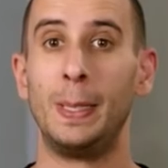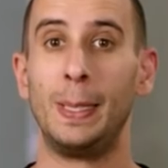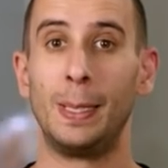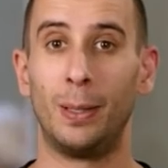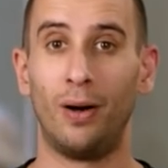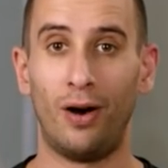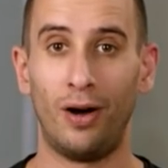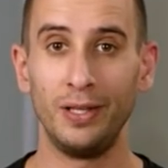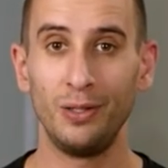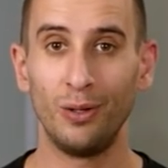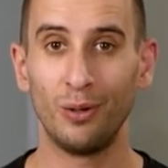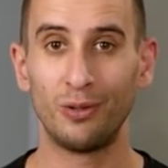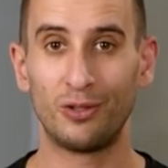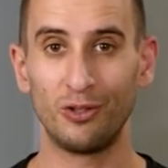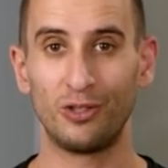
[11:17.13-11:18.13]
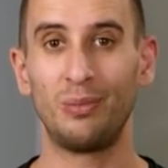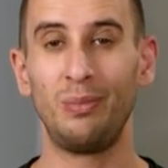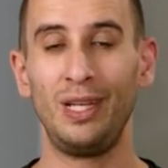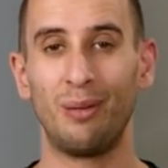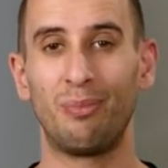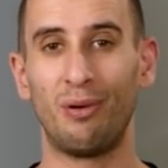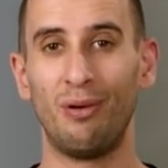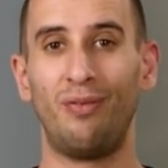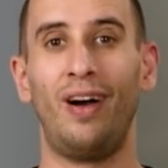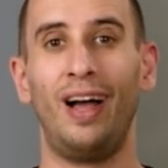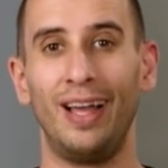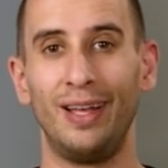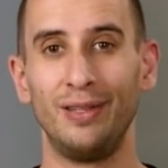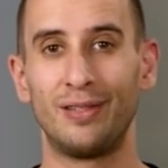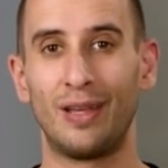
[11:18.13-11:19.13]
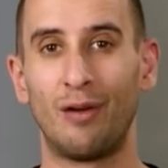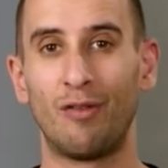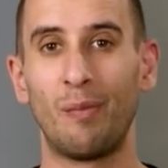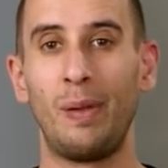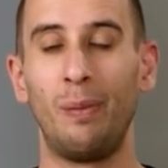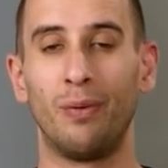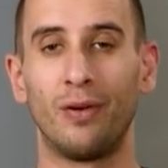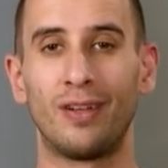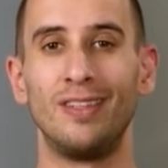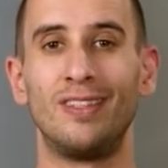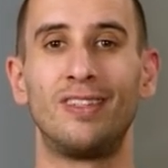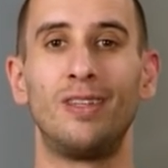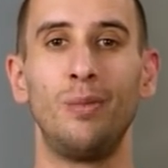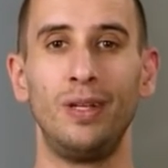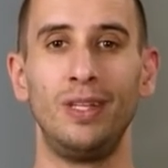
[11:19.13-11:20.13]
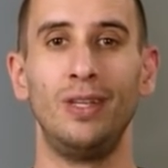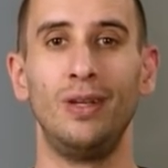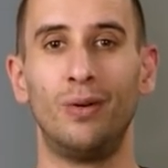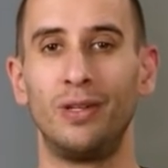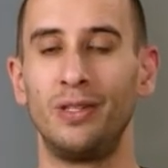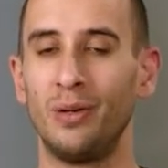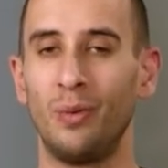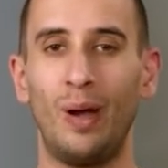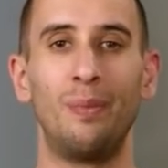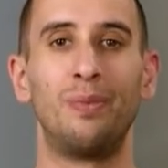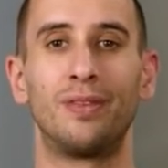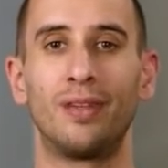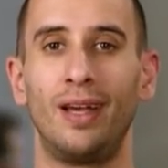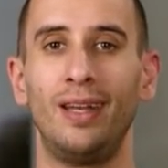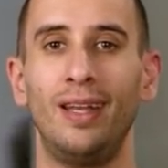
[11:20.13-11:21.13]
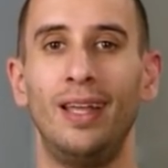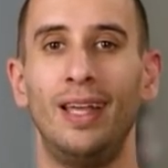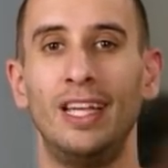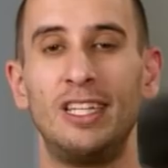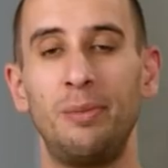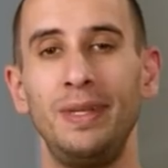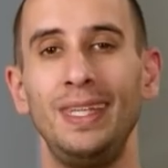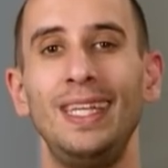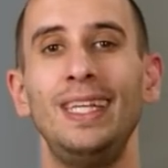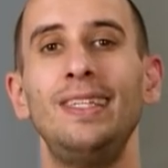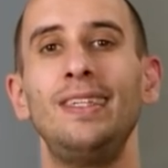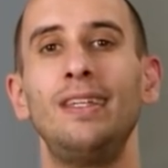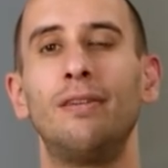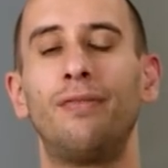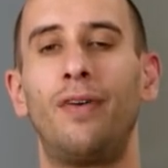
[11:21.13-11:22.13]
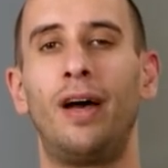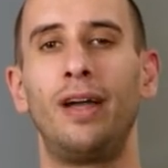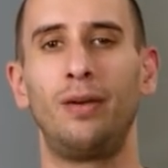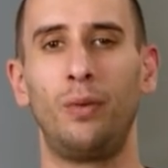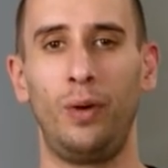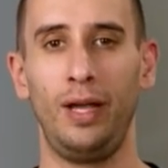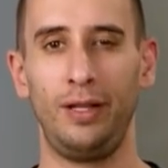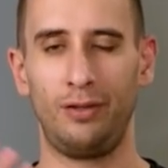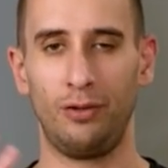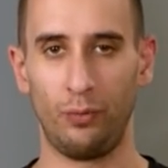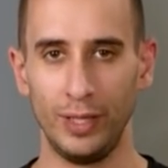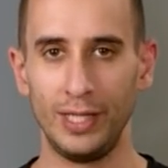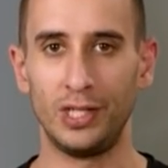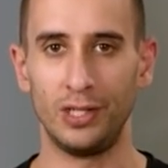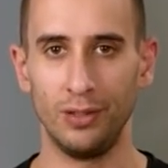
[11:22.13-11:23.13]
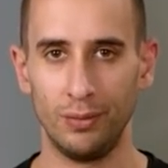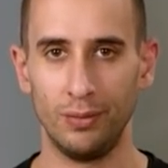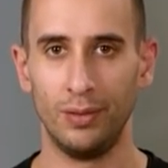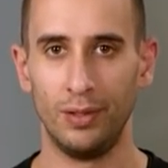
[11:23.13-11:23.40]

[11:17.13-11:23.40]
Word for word: You know, on your social media profiles, however people are consuming you, on your website, it should be easy to find a way to reach you.